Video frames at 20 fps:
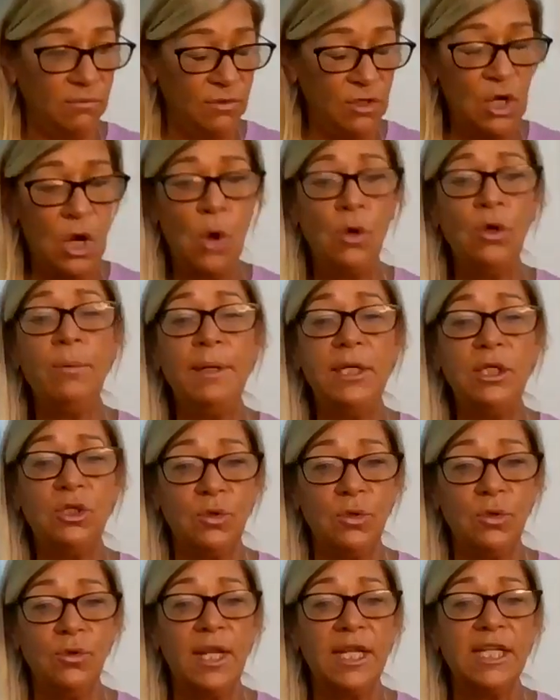know to be
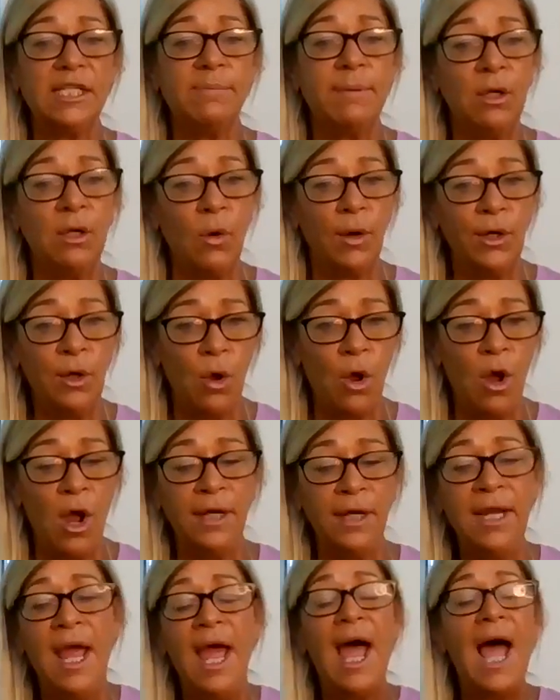true that has been going
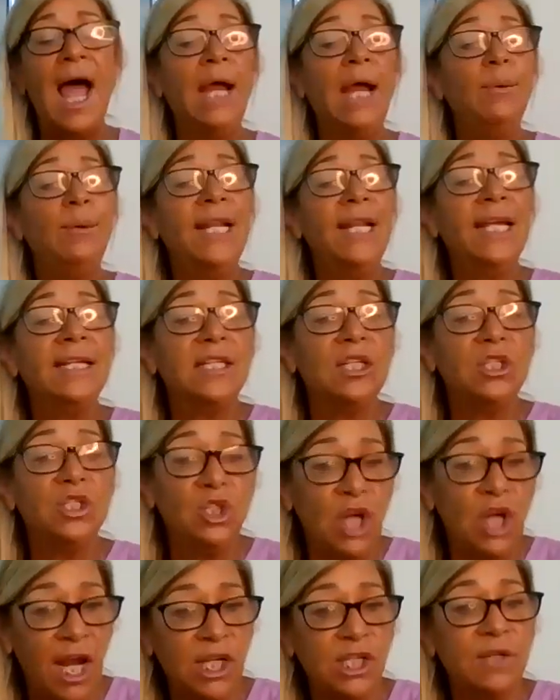on i would like to
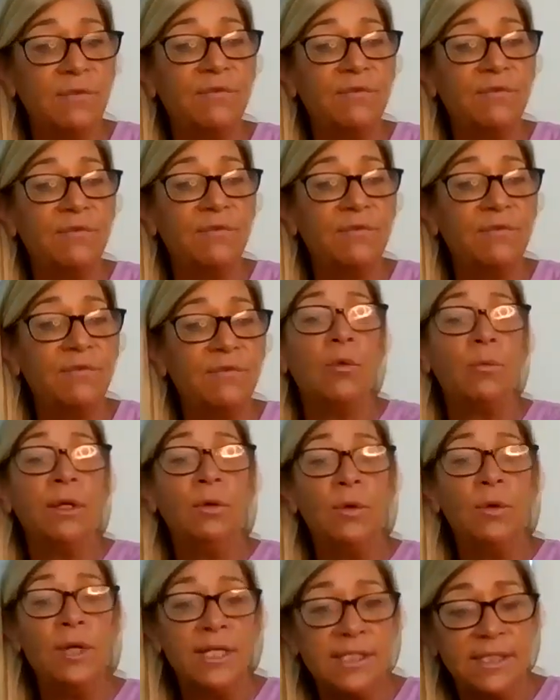change it for the
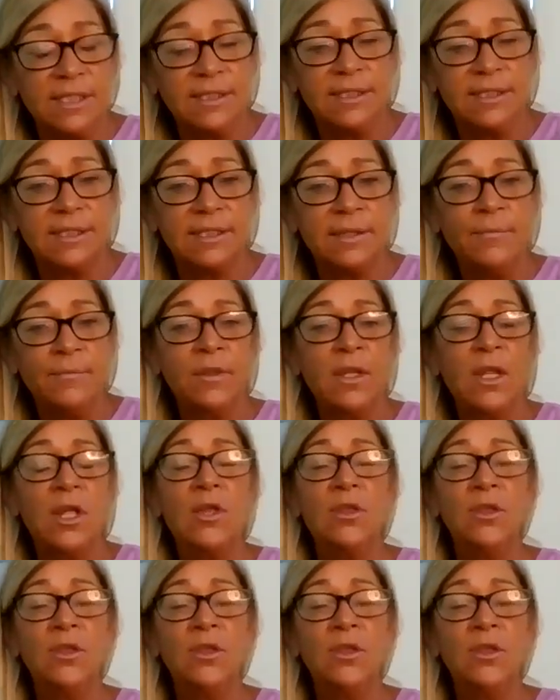following reasons